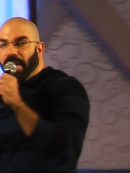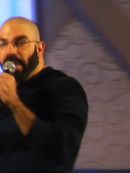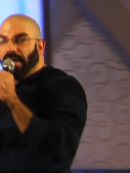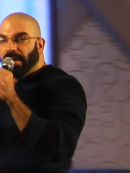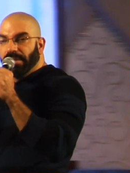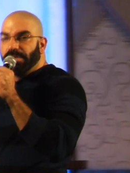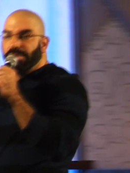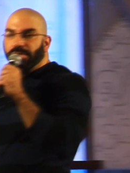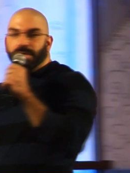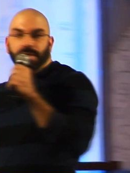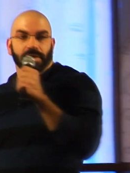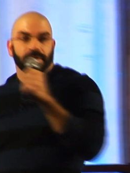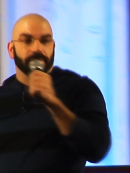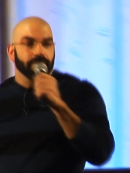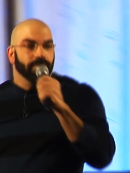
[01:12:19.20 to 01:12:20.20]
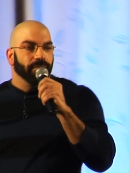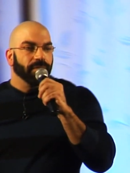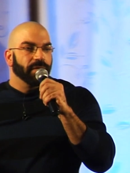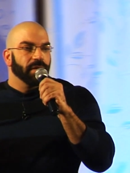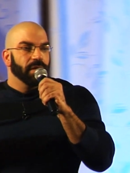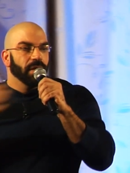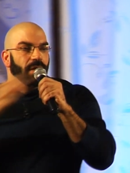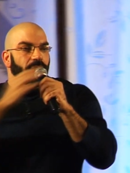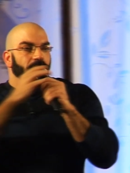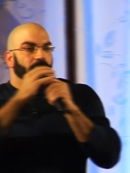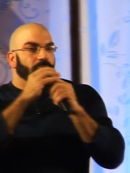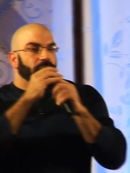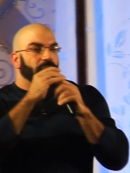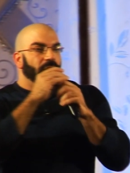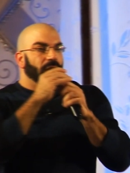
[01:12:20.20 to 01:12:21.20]
for gay history.
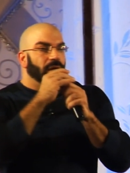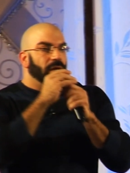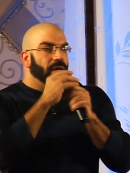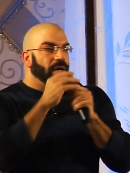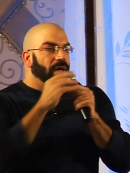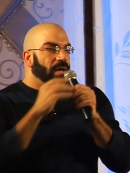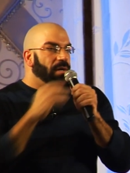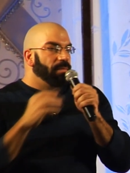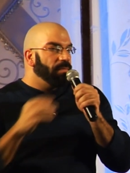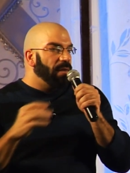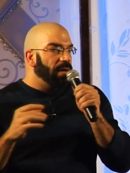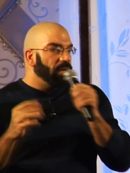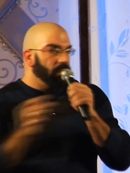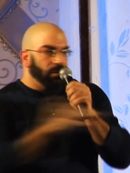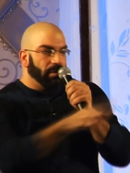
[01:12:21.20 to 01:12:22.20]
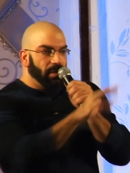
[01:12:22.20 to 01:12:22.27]
Okay, I